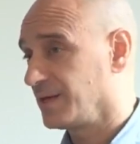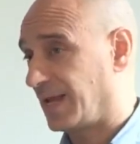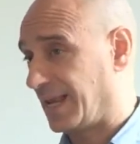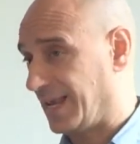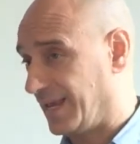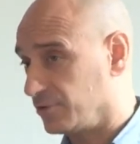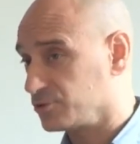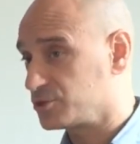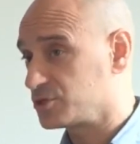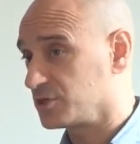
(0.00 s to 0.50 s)

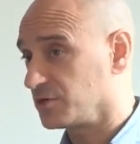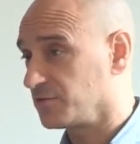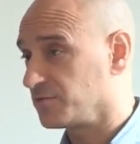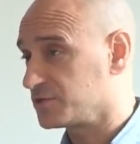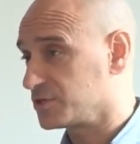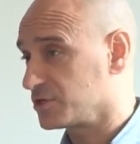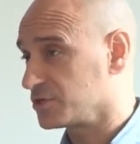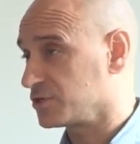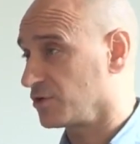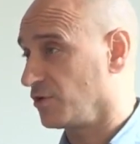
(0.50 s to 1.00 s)
Cloud
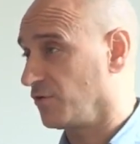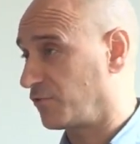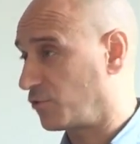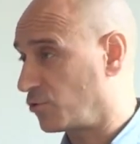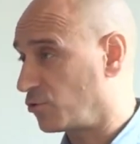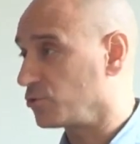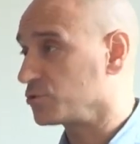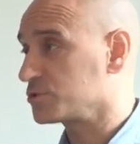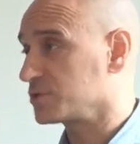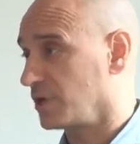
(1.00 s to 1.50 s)
services, of
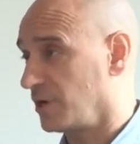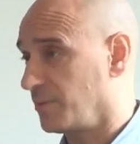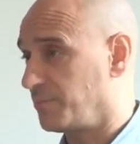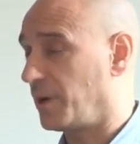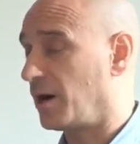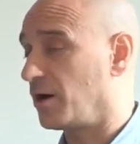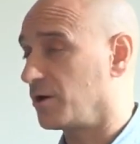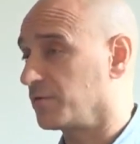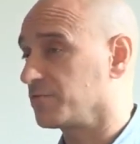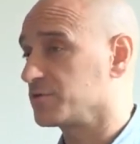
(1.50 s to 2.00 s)
course, are
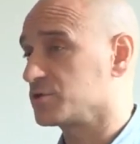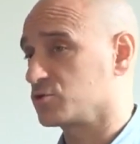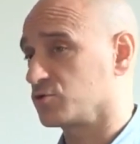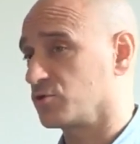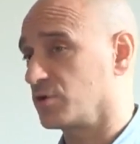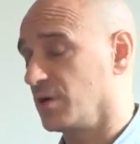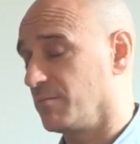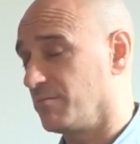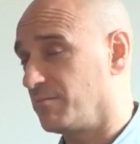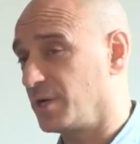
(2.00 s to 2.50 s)
part of the
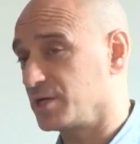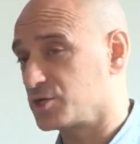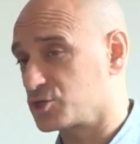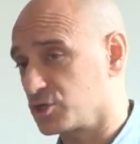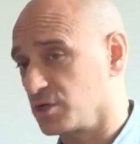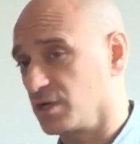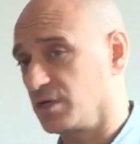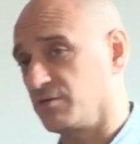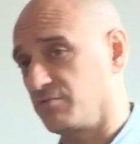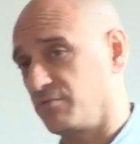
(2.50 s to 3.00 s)
story.
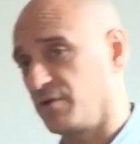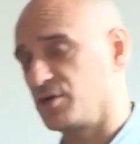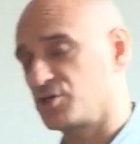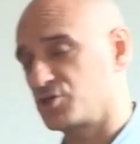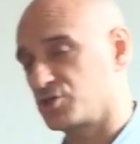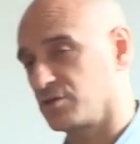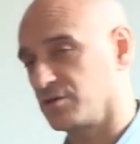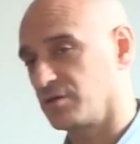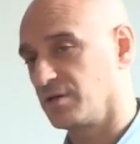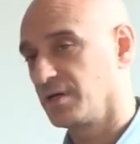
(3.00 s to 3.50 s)
Much
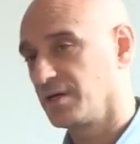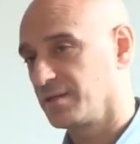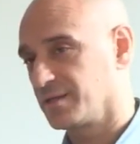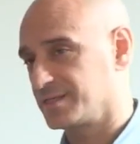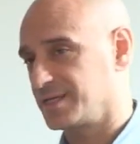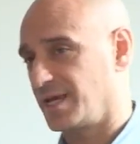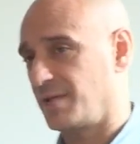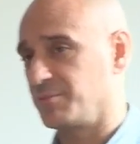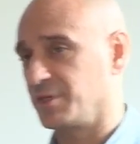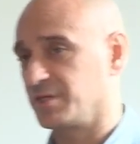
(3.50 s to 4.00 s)
innovation
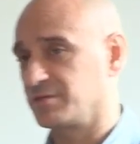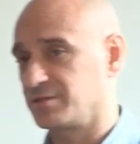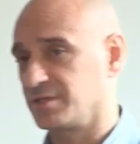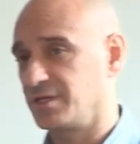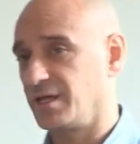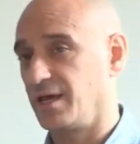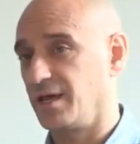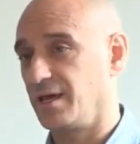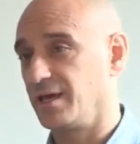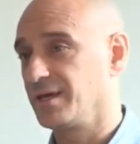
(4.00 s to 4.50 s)
that's happening
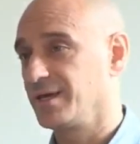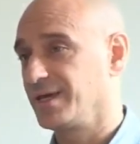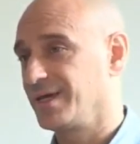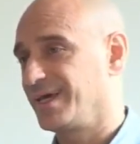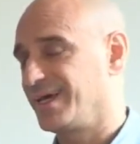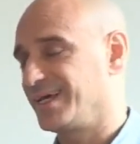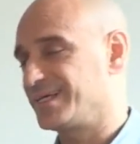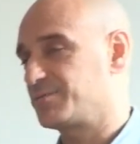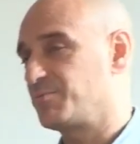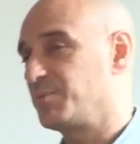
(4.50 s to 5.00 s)
today
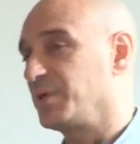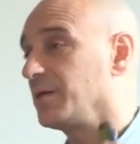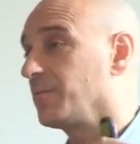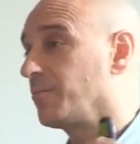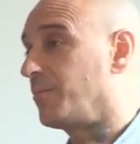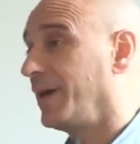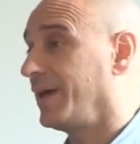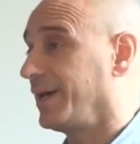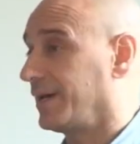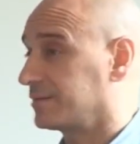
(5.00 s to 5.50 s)
is being
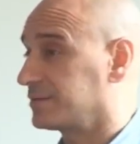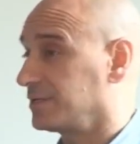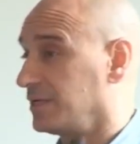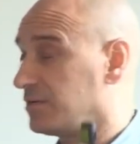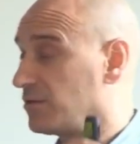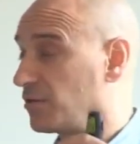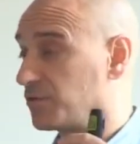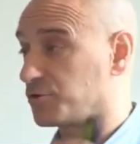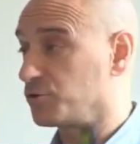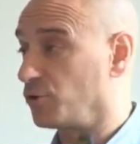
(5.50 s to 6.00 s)
baked
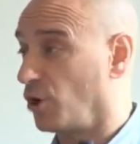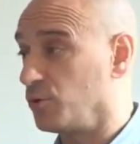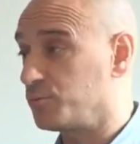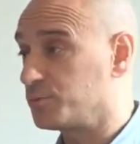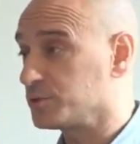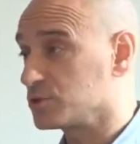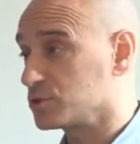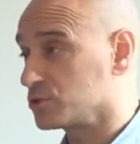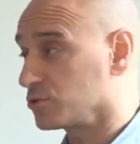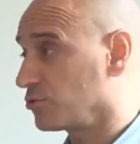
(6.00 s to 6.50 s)
either through
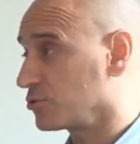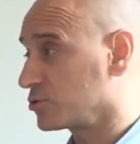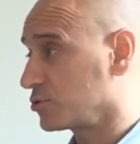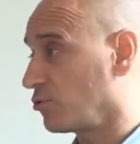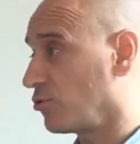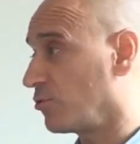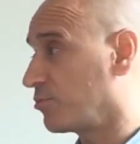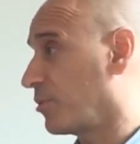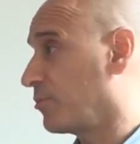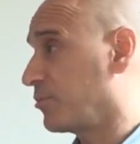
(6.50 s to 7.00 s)
open source
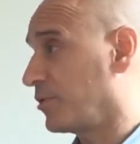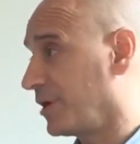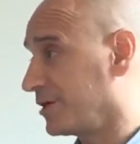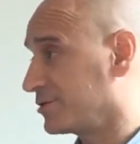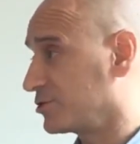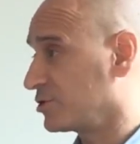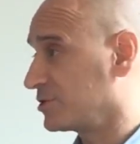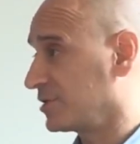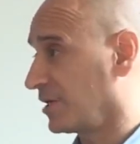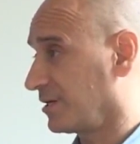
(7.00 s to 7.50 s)
or
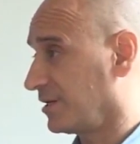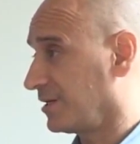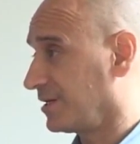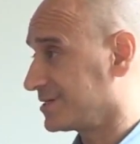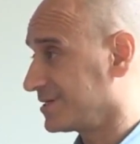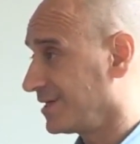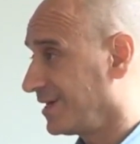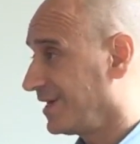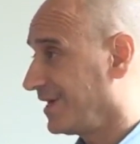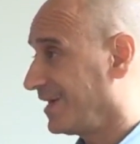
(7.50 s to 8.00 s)
proprietary
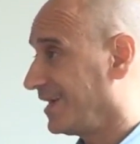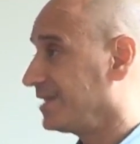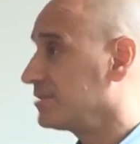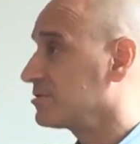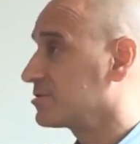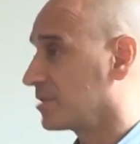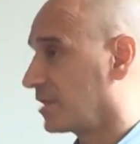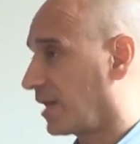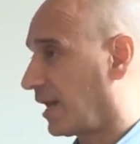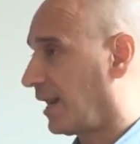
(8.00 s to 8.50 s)
techniques
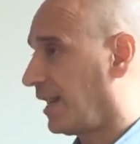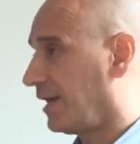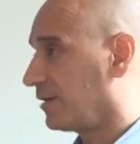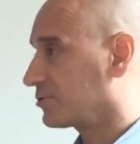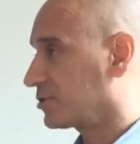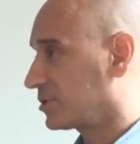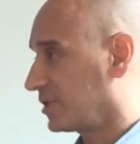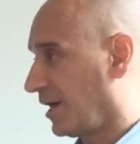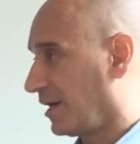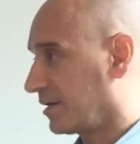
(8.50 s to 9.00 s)
into the
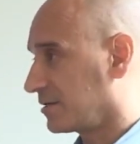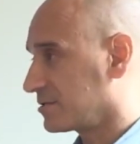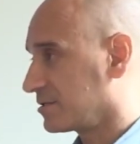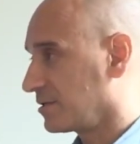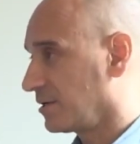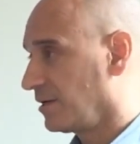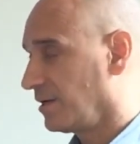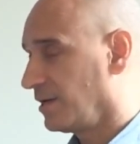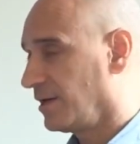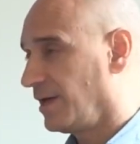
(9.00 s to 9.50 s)
cloud stacks.
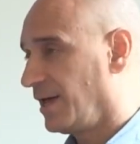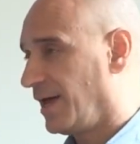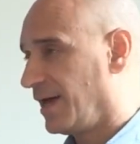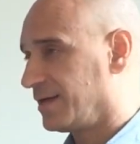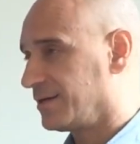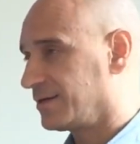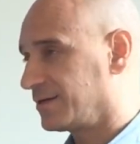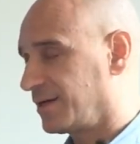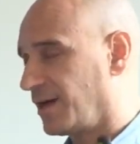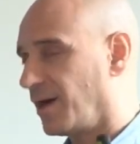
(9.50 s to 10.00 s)

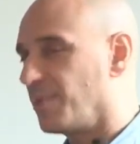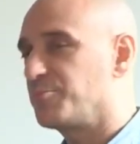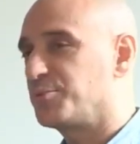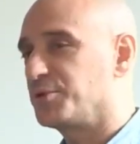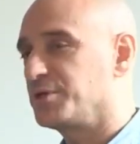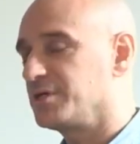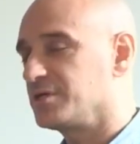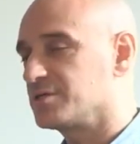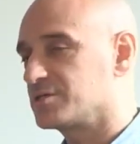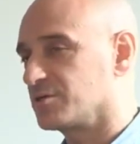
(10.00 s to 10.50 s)
And
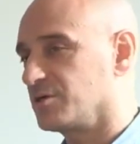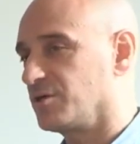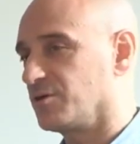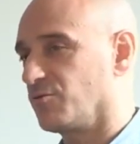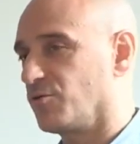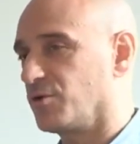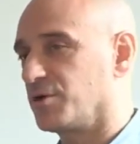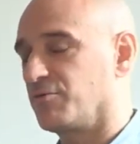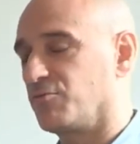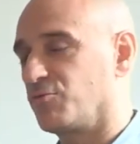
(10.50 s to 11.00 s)
companies,
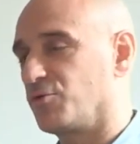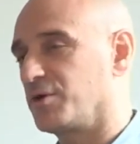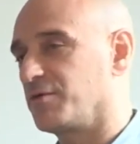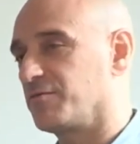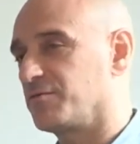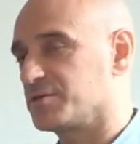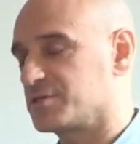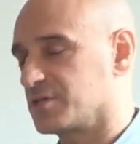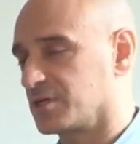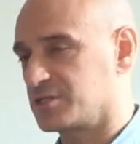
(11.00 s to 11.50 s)
one
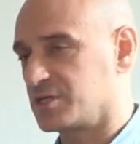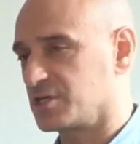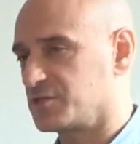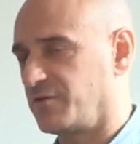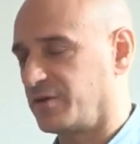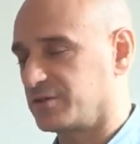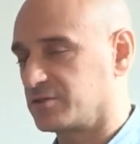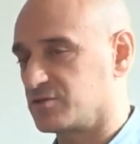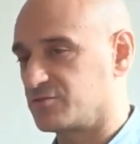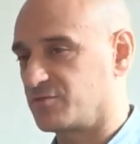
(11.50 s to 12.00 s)
of the success
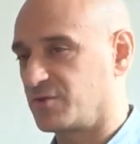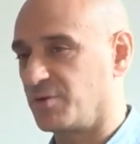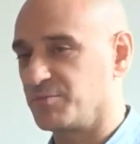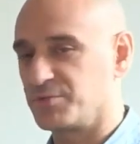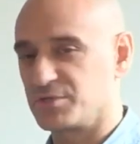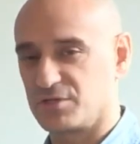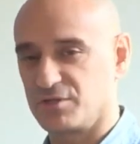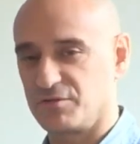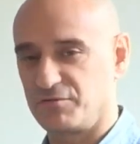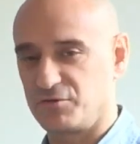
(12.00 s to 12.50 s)
factors of
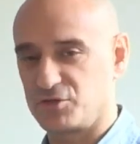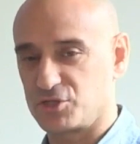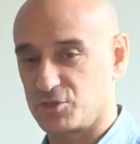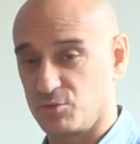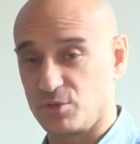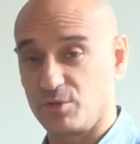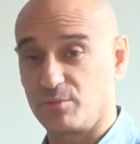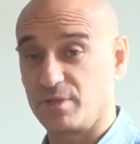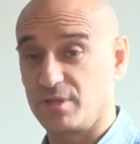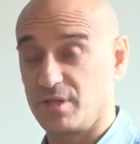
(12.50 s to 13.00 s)
companies in the future
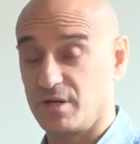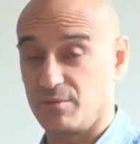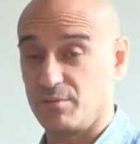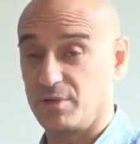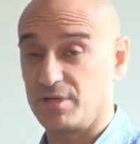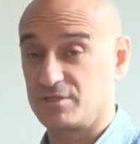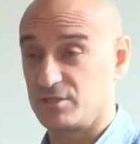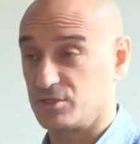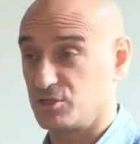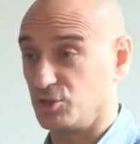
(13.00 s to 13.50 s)
will be their
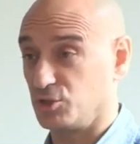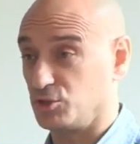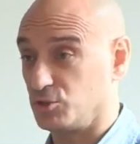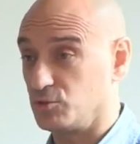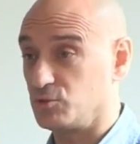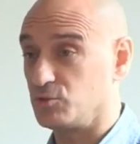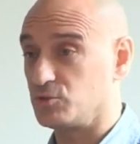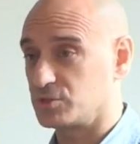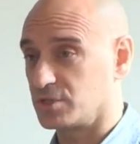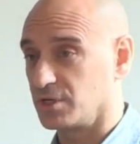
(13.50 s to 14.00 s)
ability to
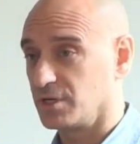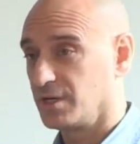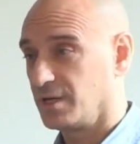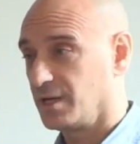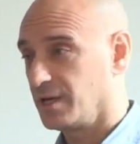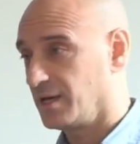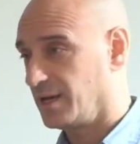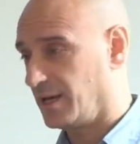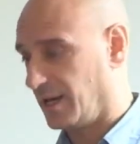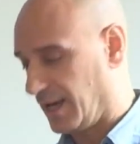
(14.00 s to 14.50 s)
use
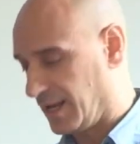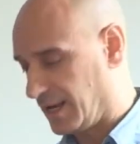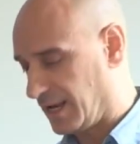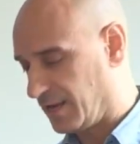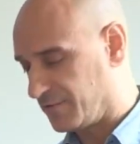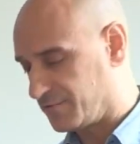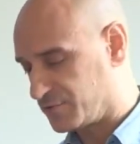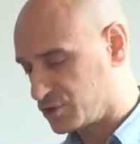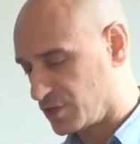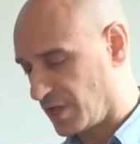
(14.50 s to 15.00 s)
and
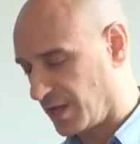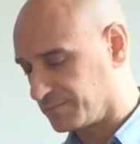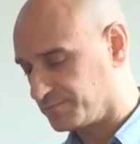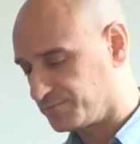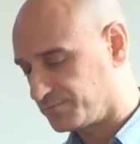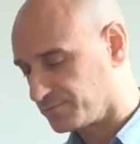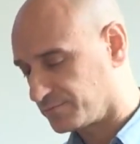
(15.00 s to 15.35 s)
leverage that.